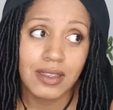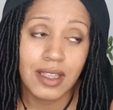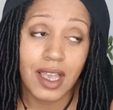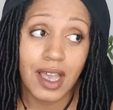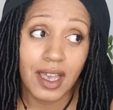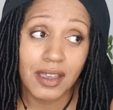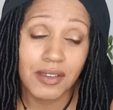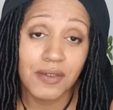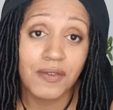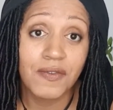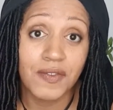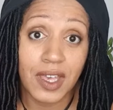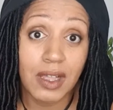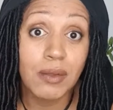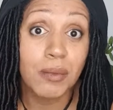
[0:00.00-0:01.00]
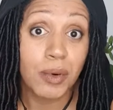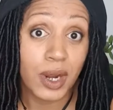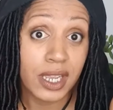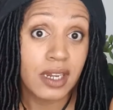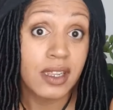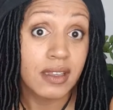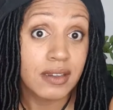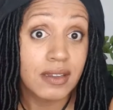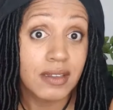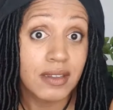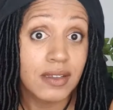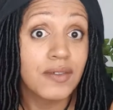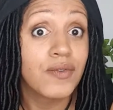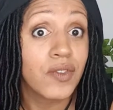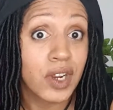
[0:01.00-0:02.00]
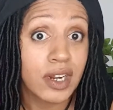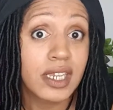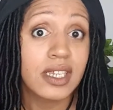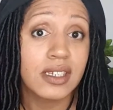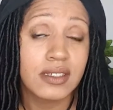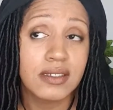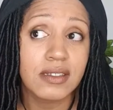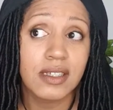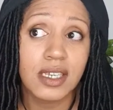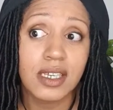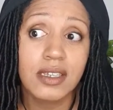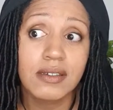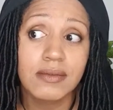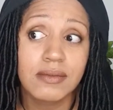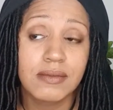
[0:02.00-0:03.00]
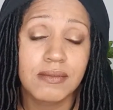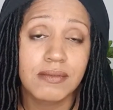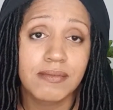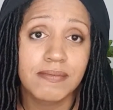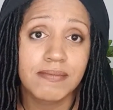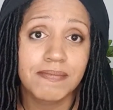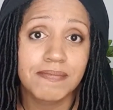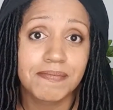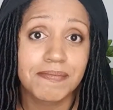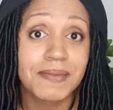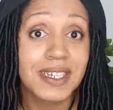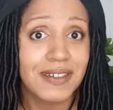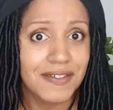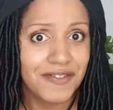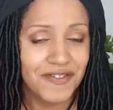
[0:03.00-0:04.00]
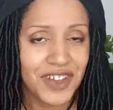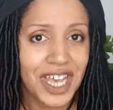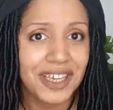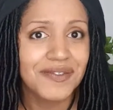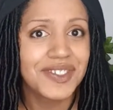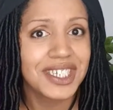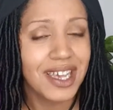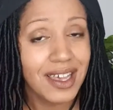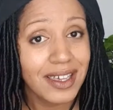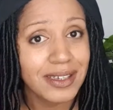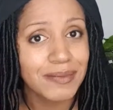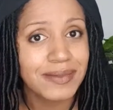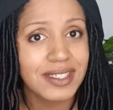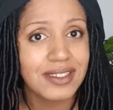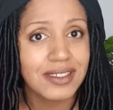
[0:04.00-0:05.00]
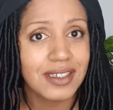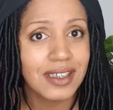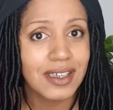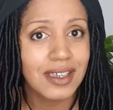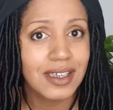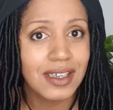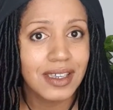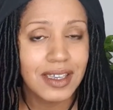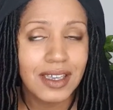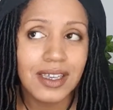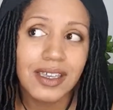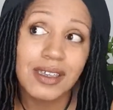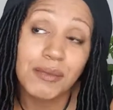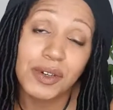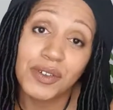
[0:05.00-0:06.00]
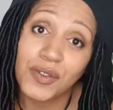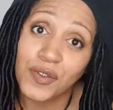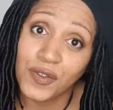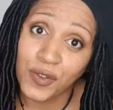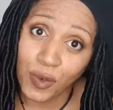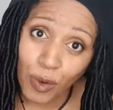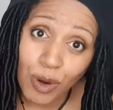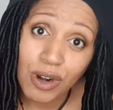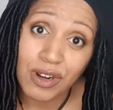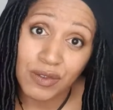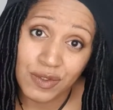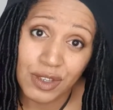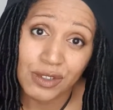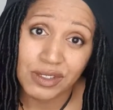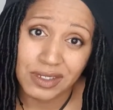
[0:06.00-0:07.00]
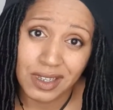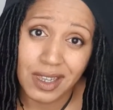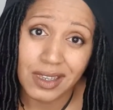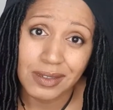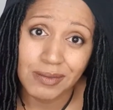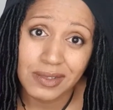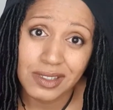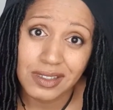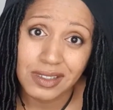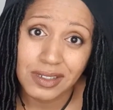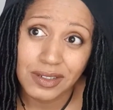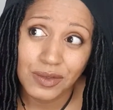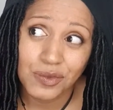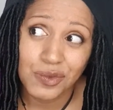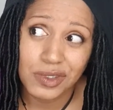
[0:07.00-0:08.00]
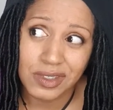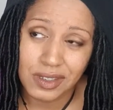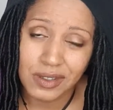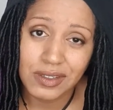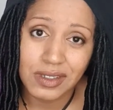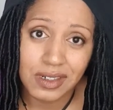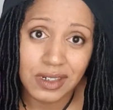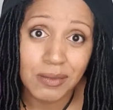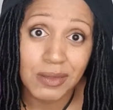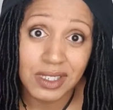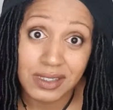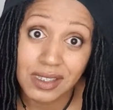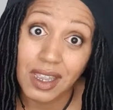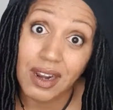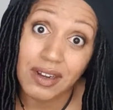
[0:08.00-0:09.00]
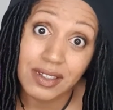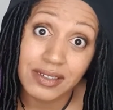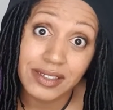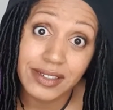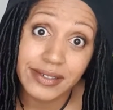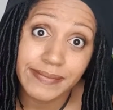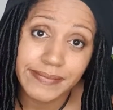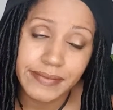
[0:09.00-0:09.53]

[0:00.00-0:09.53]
I fell pregnant very easily 5 times, but 4 of those times resulted in a miscarriage.